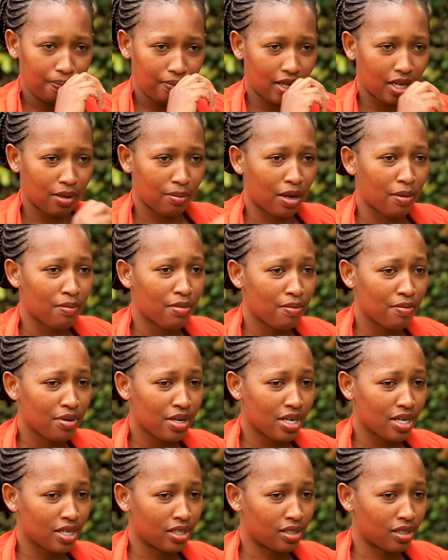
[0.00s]
And my baby
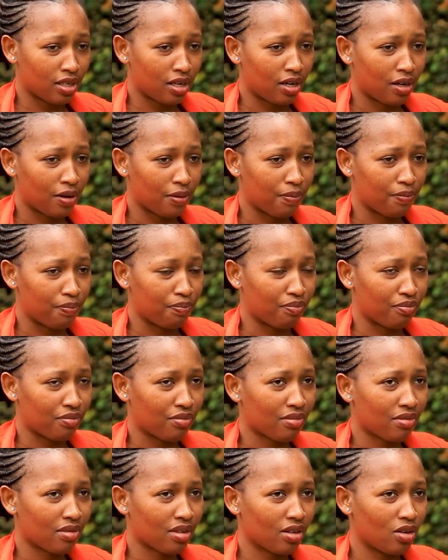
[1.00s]
is
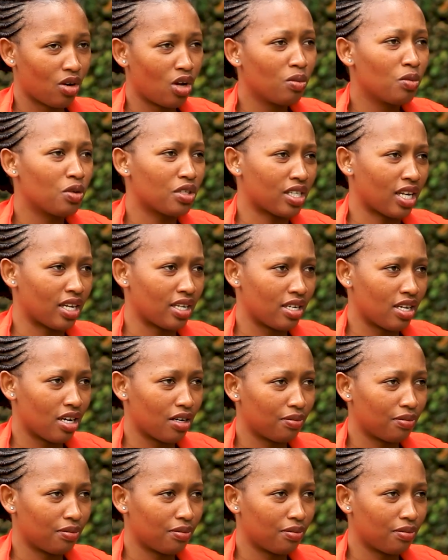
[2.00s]
almost a year.